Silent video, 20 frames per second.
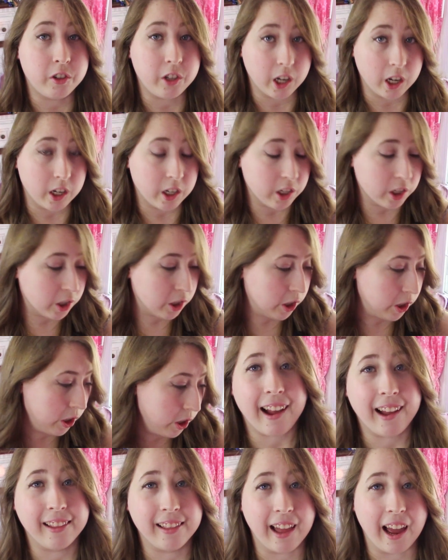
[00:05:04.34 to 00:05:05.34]
judge.
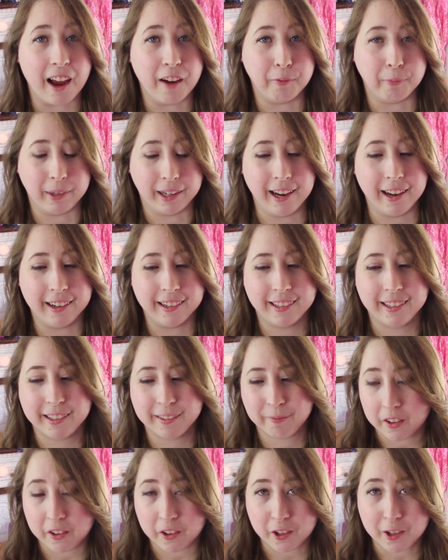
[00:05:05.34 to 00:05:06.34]
I laugh because
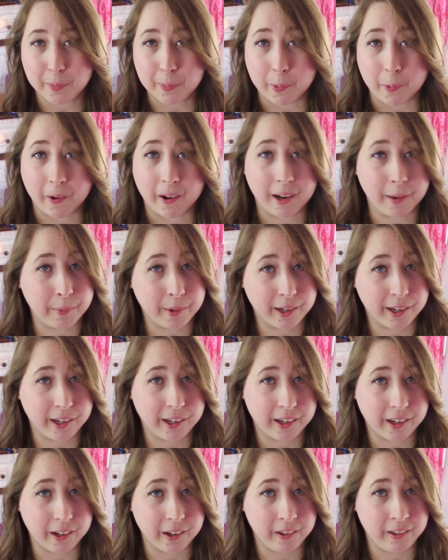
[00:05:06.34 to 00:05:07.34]
it's a sport. I'm gonna
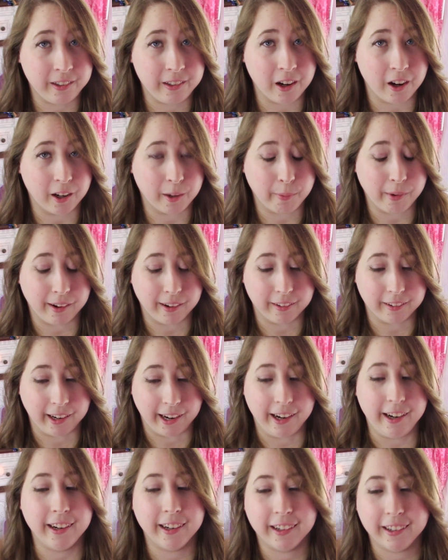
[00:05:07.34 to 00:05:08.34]
talk about it
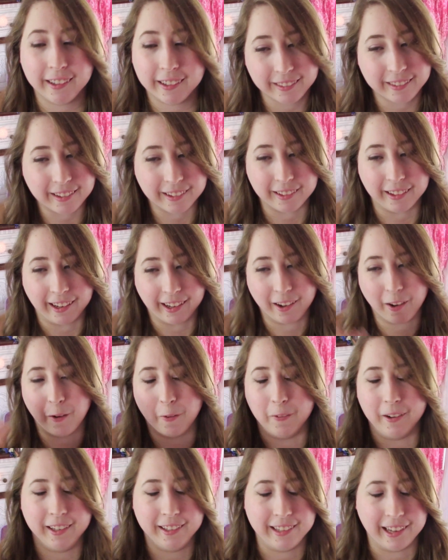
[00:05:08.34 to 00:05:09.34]
later. I like
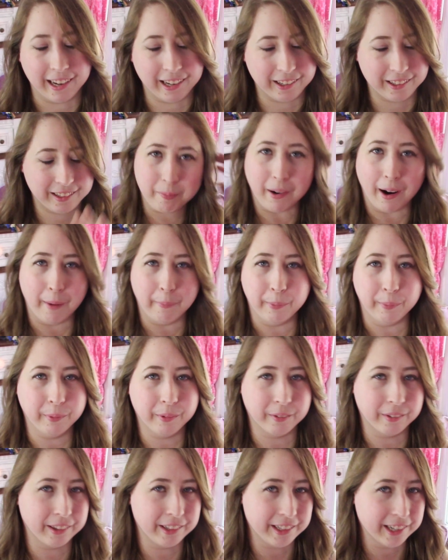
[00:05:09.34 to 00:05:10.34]
always had problems
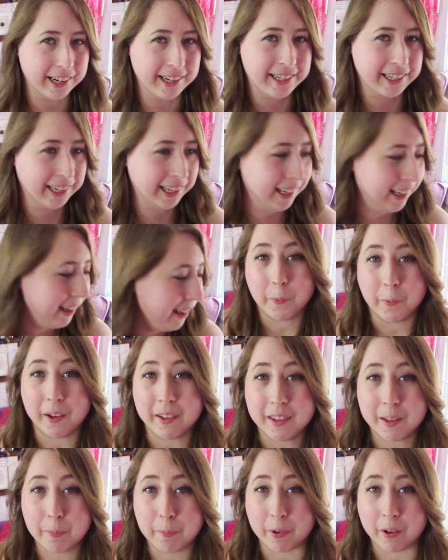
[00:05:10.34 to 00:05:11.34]
with judging.
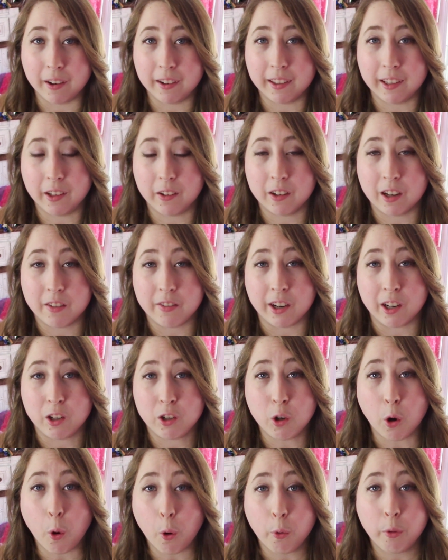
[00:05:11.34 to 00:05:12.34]
What's a book that you have a
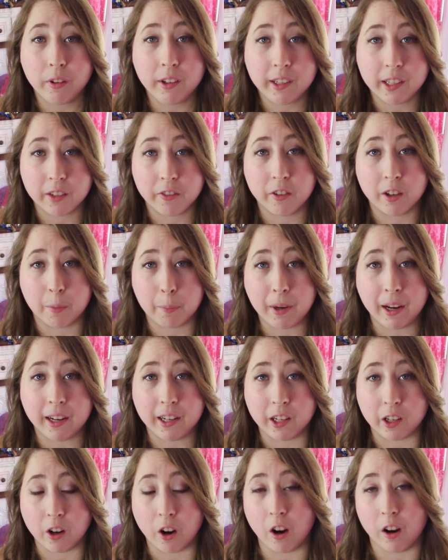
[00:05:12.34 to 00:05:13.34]
totally different
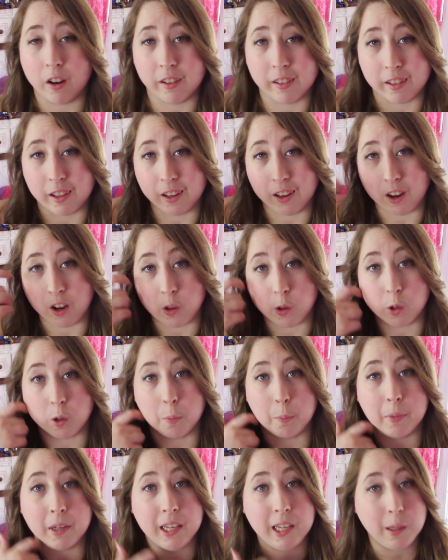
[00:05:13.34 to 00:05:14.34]
opinion on than other
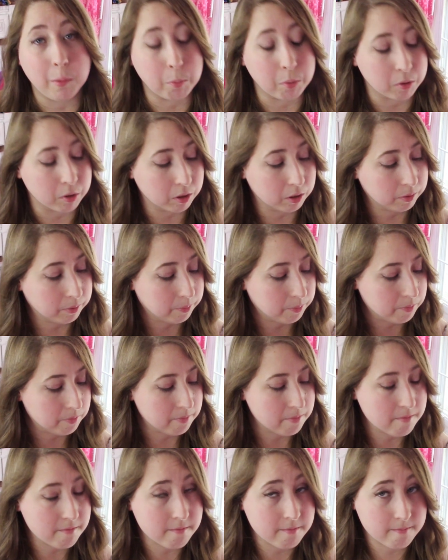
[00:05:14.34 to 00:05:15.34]
people?
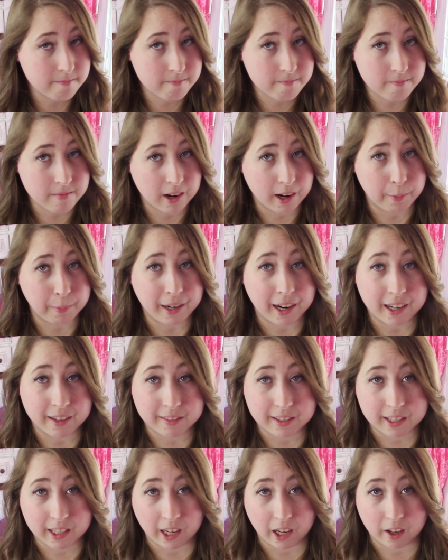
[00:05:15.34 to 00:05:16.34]
I'm kind of
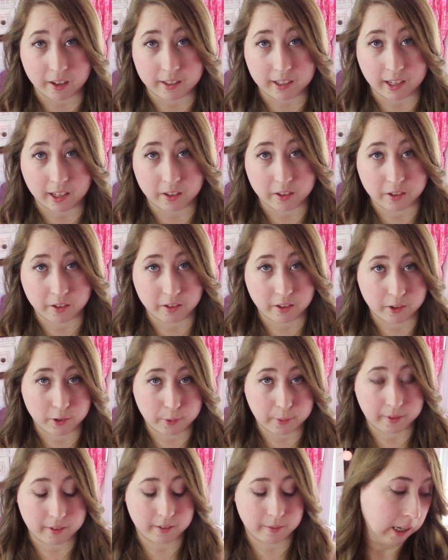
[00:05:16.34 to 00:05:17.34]
scared to answer this
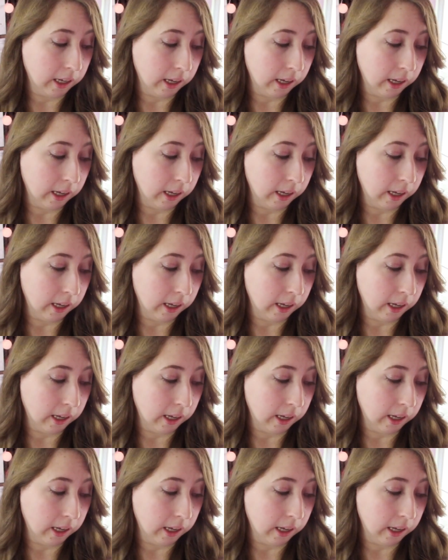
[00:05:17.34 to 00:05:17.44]
one.